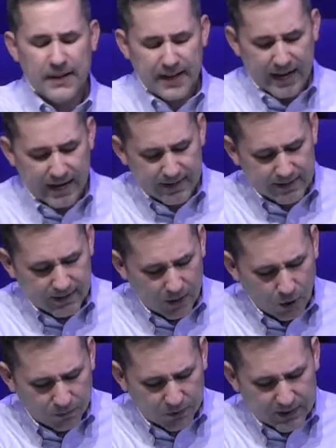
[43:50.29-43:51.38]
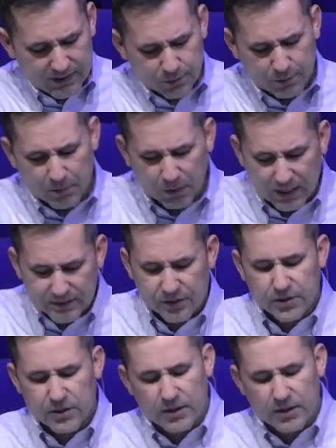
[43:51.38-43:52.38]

and hopefully these will be a blessing to you.